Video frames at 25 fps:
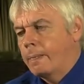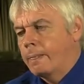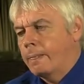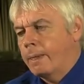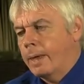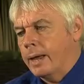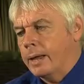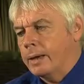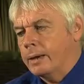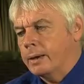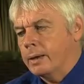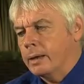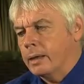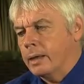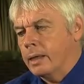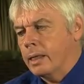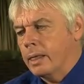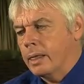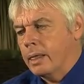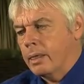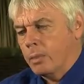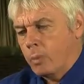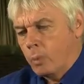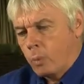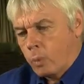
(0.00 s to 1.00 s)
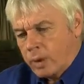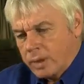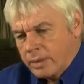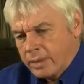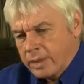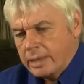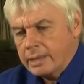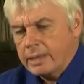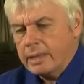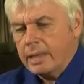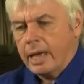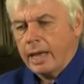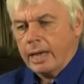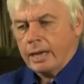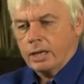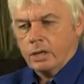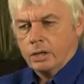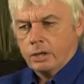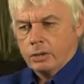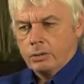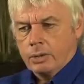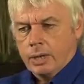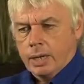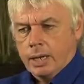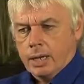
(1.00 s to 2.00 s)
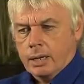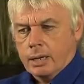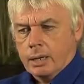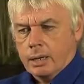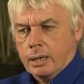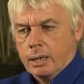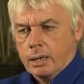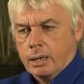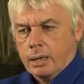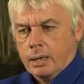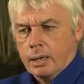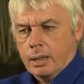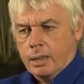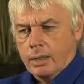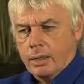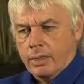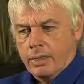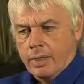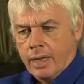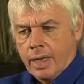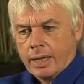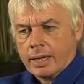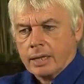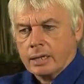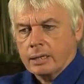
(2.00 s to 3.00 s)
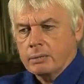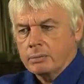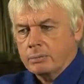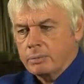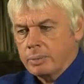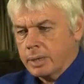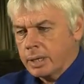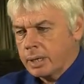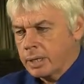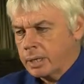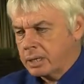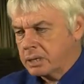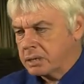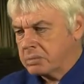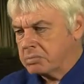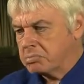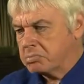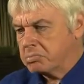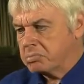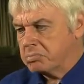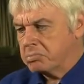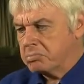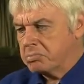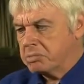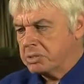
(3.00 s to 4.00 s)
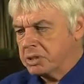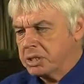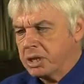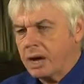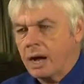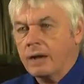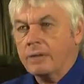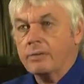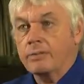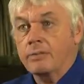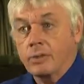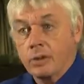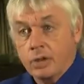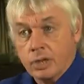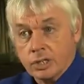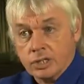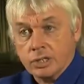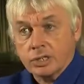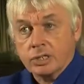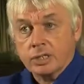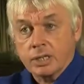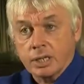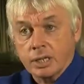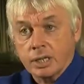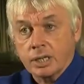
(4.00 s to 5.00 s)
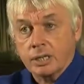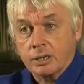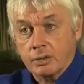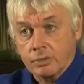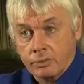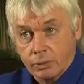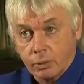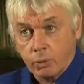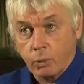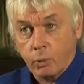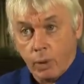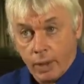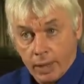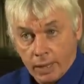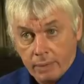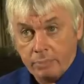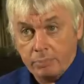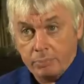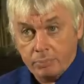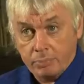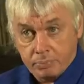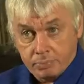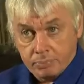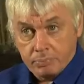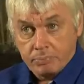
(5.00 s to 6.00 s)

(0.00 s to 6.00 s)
then within that unit there can be diversity of the way